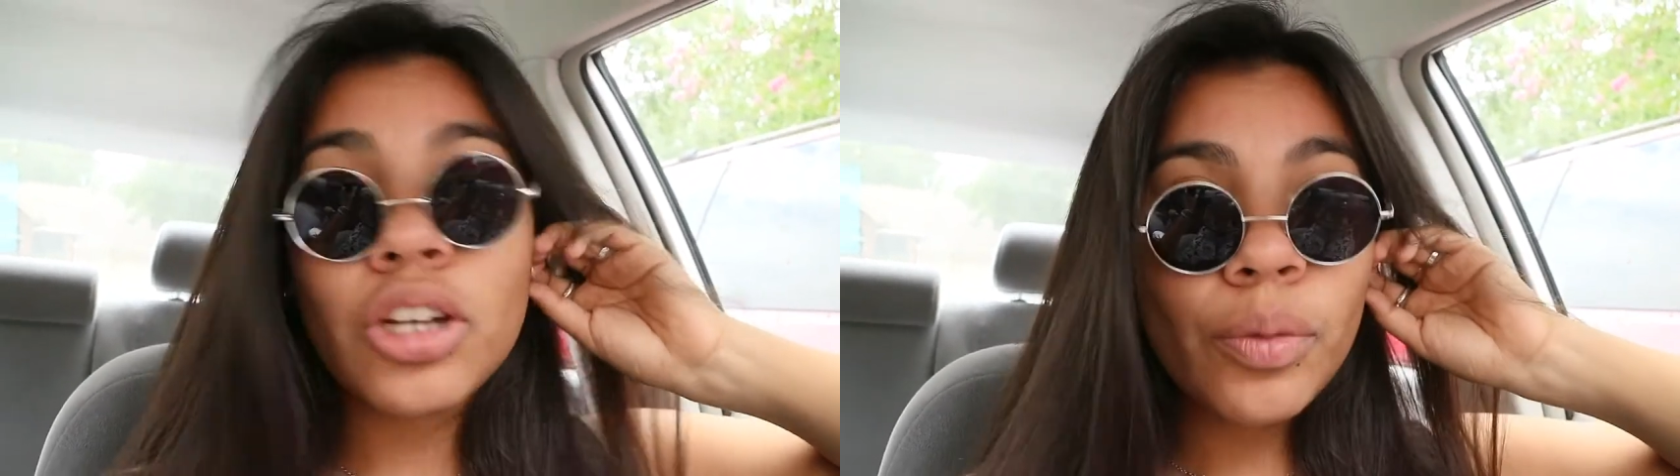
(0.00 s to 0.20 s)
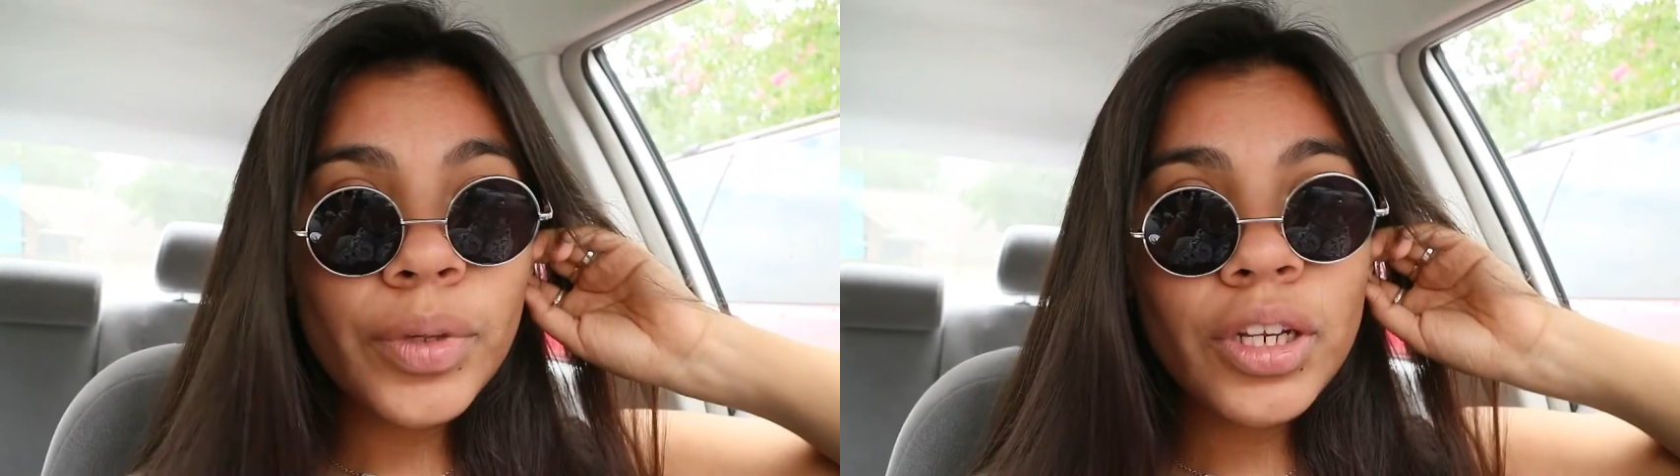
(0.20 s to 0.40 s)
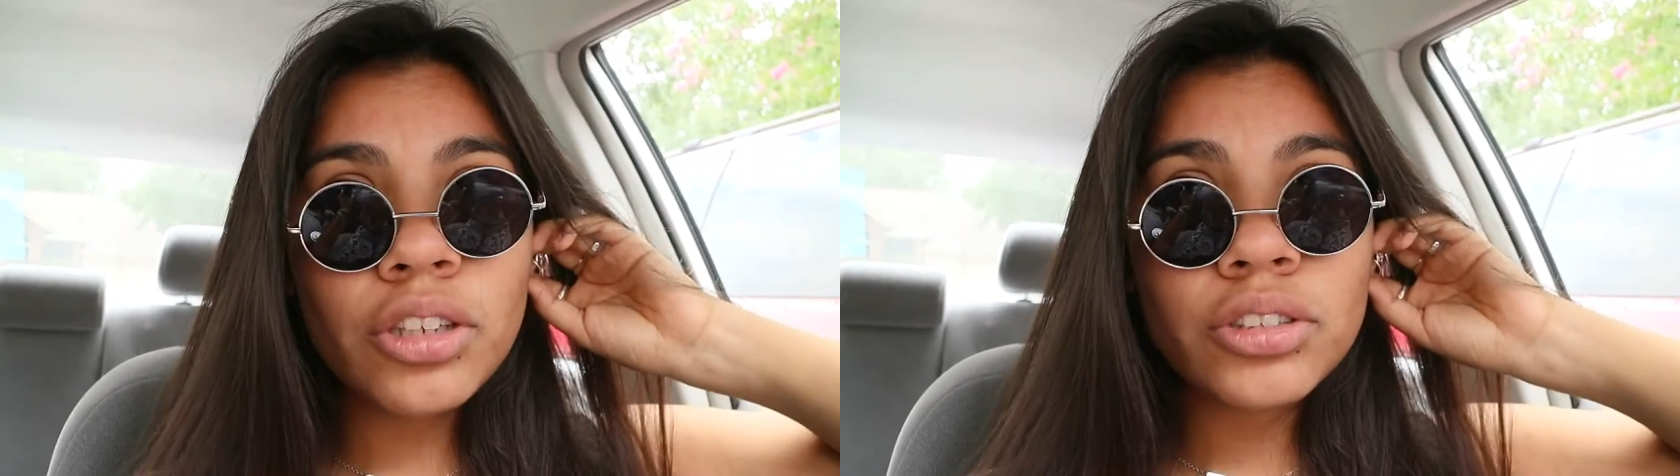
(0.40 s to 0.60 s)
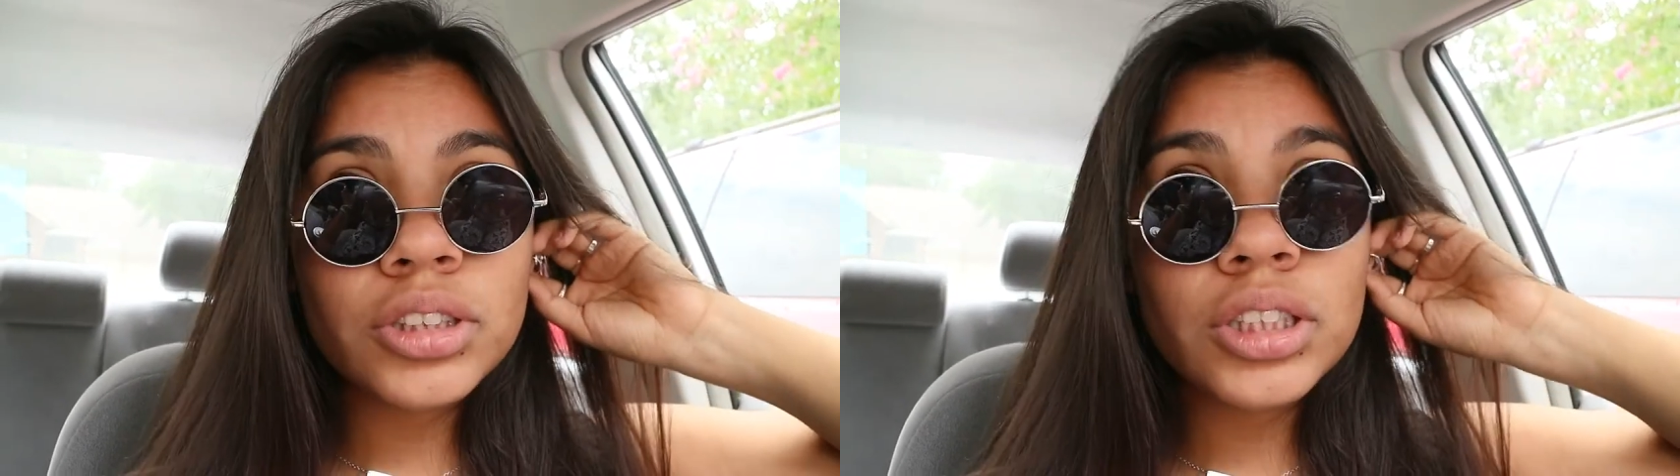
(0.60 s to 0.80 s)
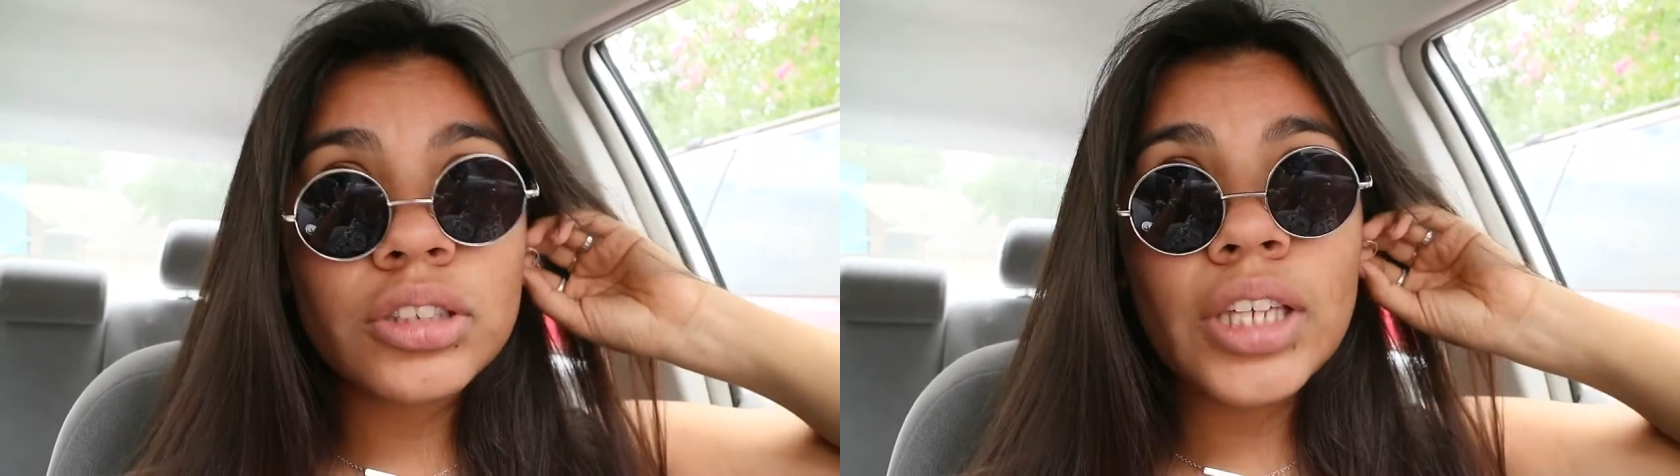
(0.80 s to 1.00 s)
then I'll be done
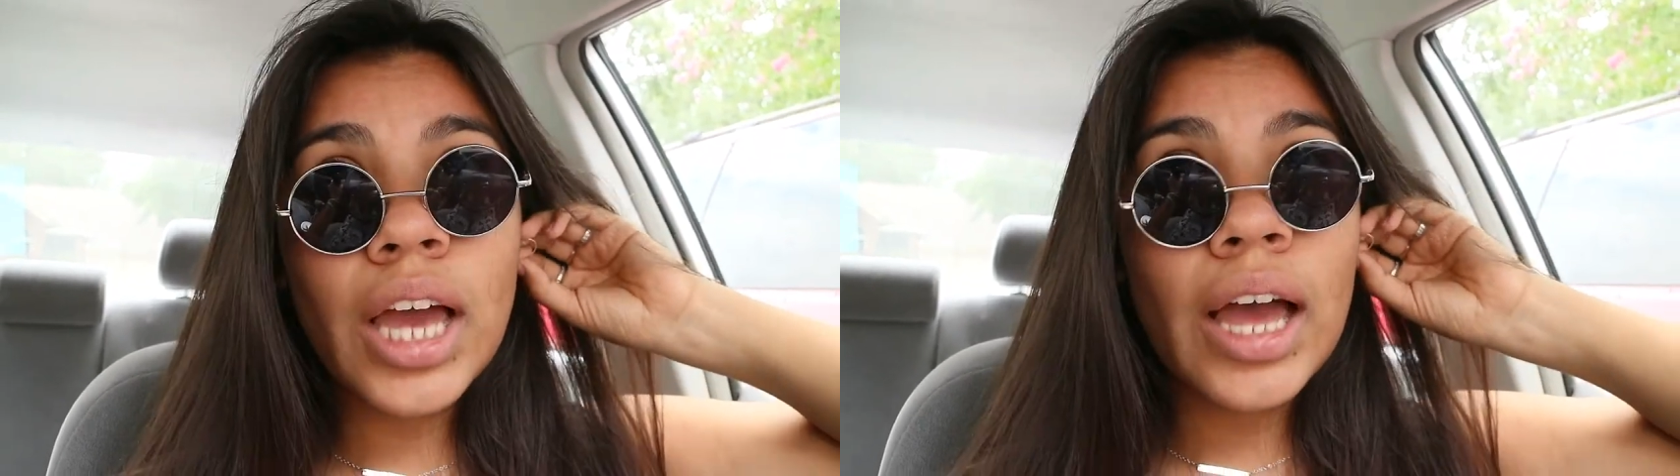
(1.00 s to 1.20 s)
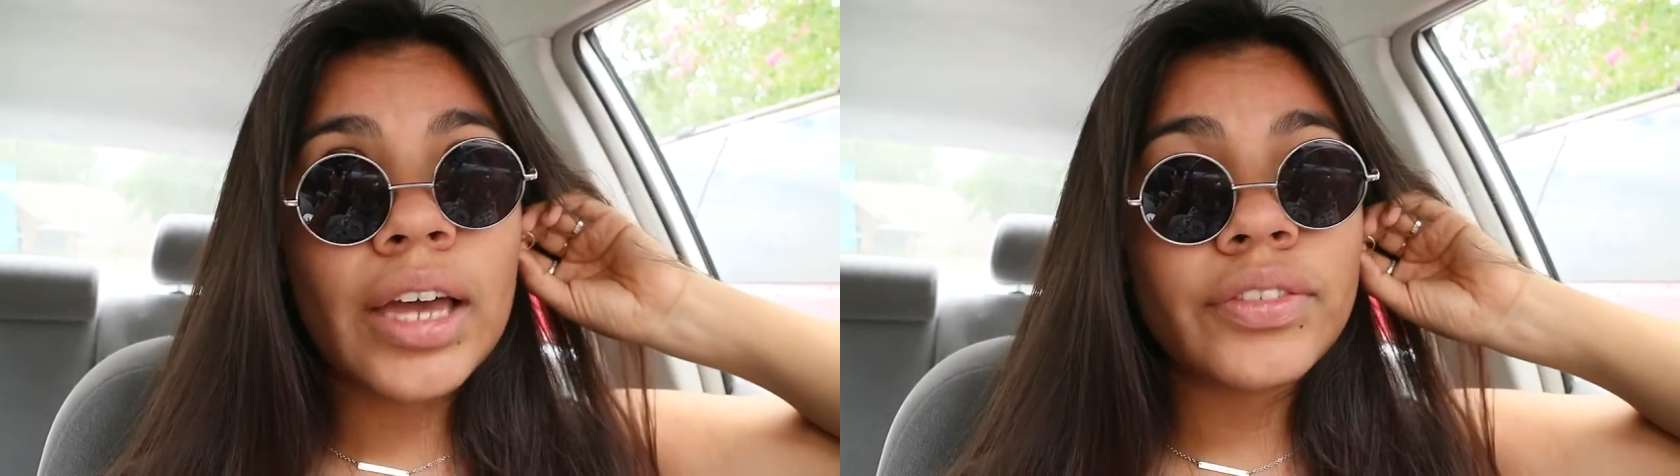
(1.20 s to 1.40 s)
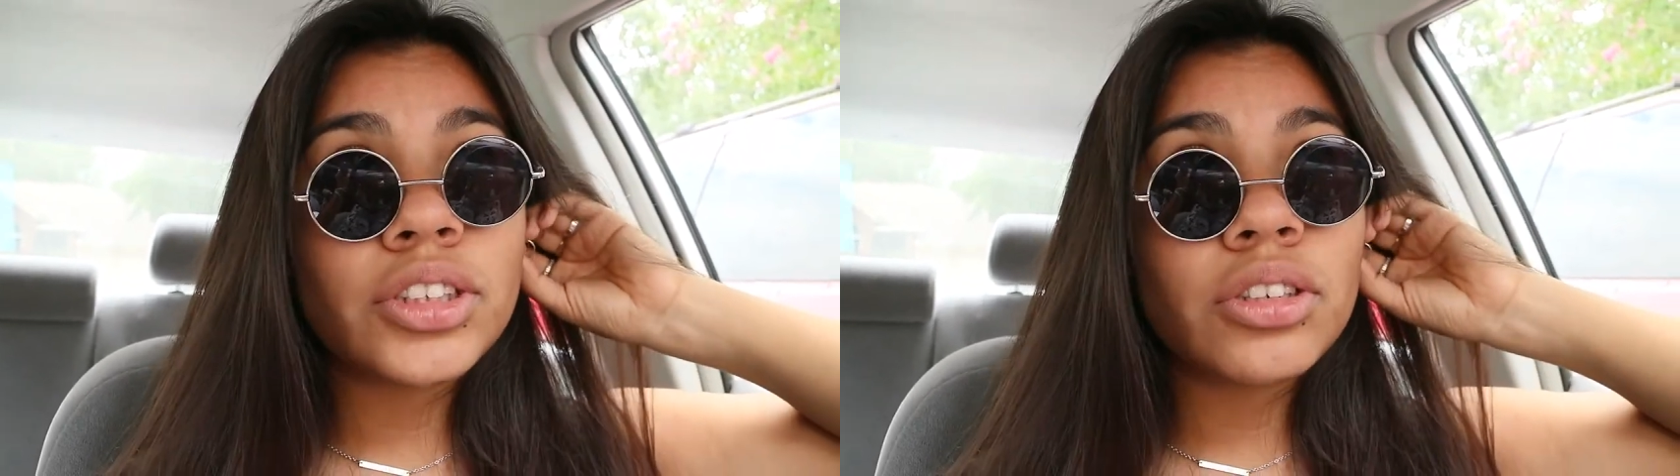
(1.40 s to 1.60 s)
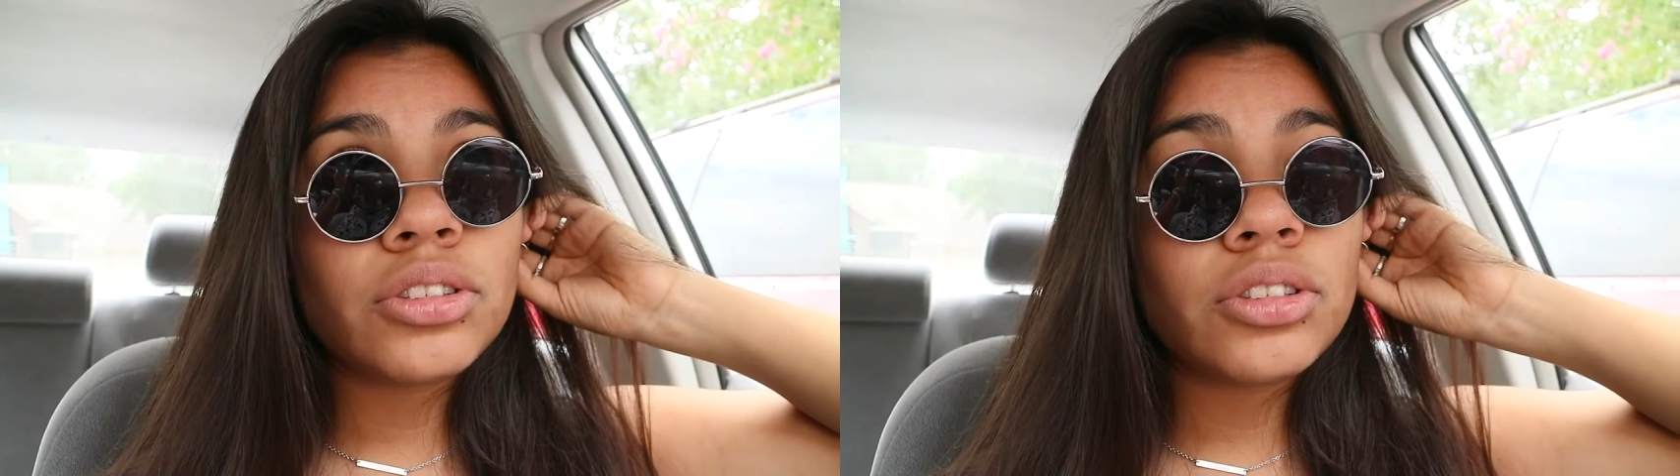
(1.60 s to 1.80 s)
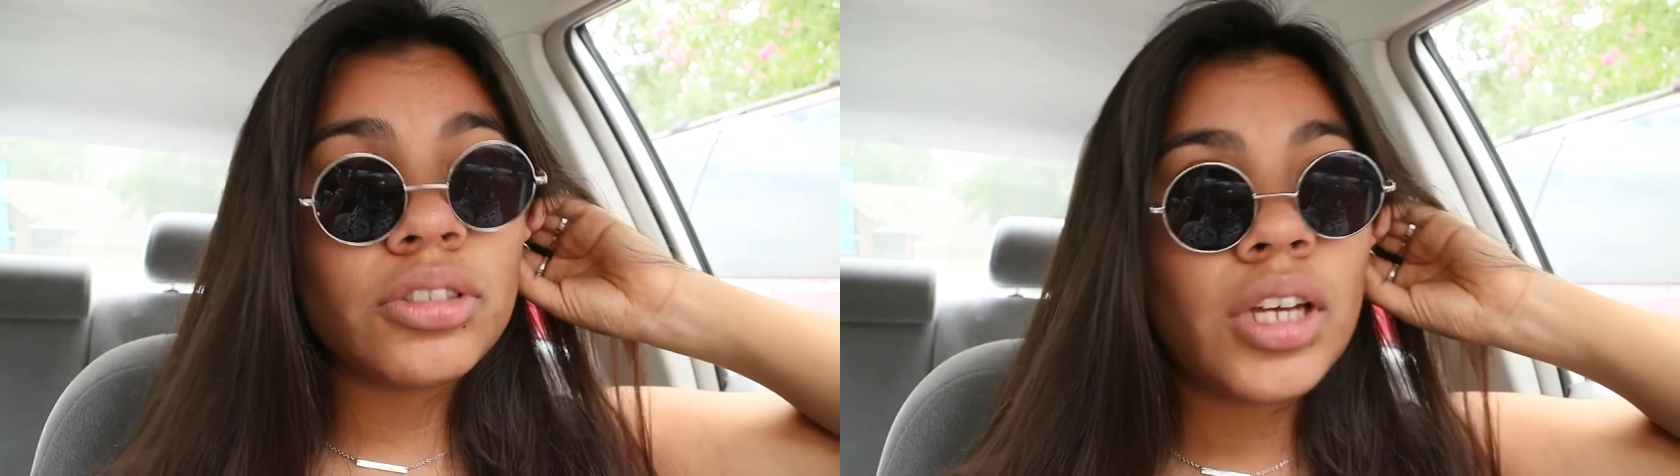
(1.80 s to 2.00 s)
so yeah I have to go
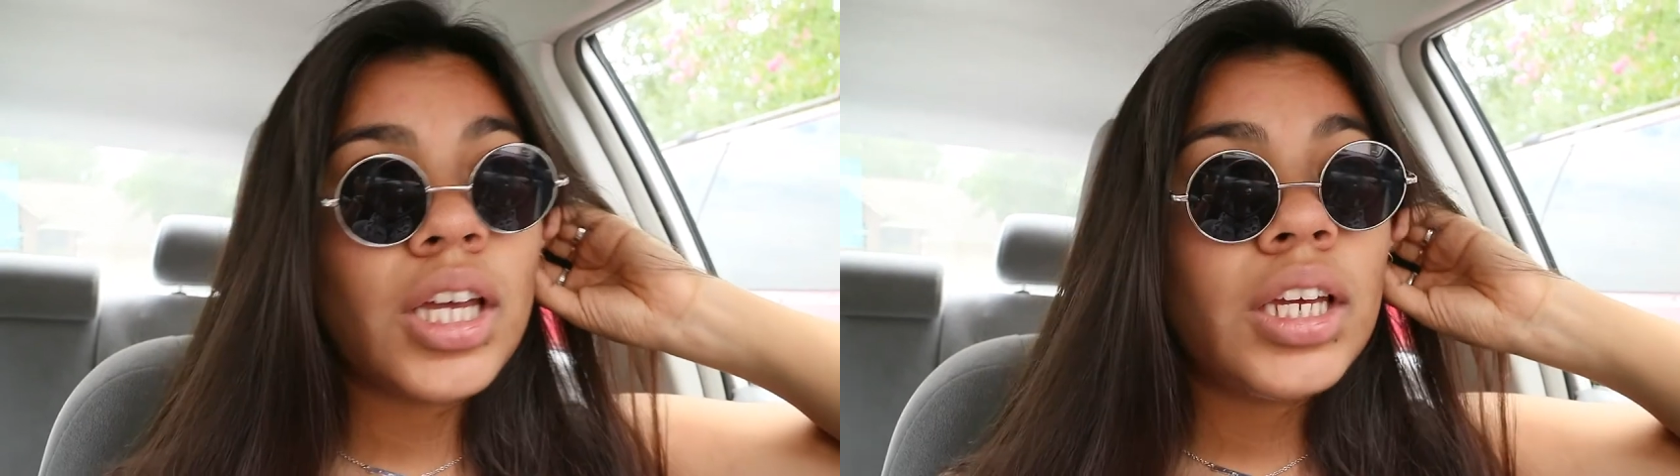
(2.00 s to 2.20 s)
to